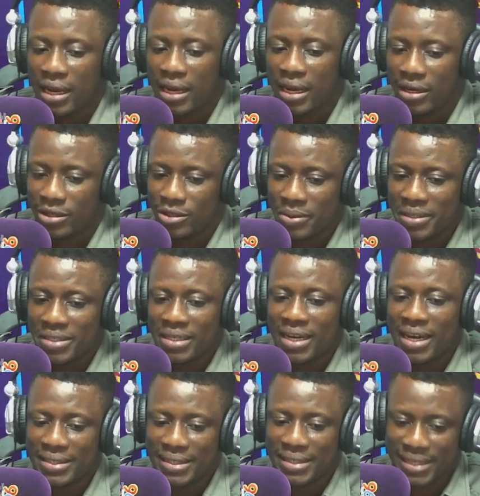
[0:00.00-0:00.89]
in
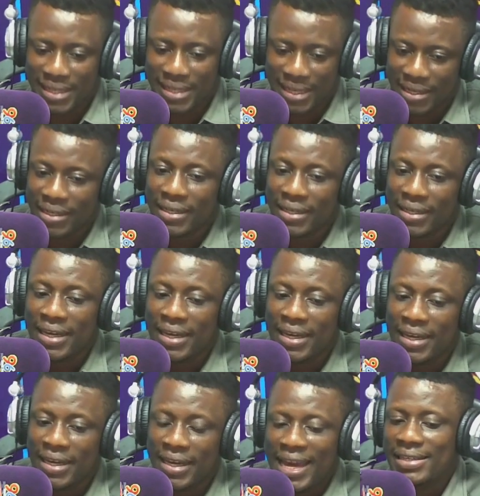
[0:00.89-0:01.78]
2019,
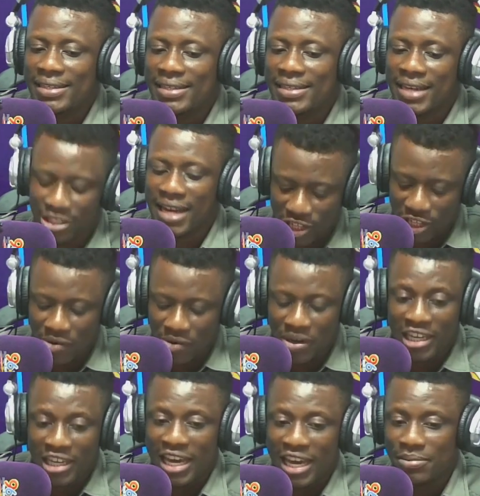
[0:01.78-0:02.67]
and
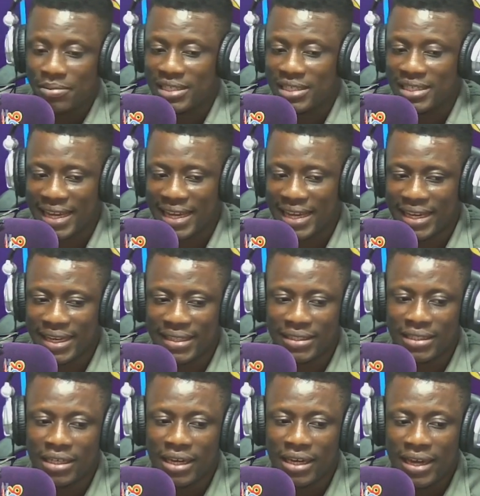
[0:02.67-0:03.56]
Nigeria came
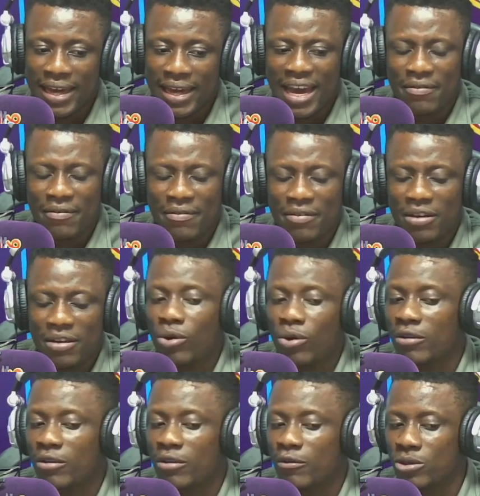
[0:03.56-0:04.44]
second, having
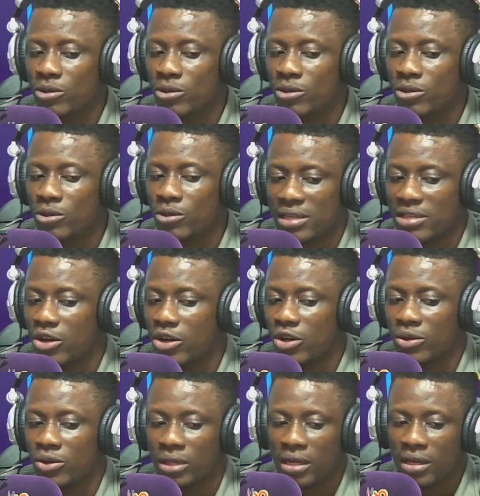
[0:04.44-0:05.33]
won 46
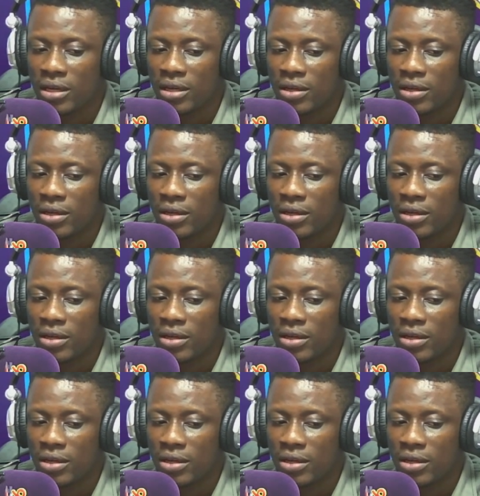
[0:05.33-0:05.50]
gold,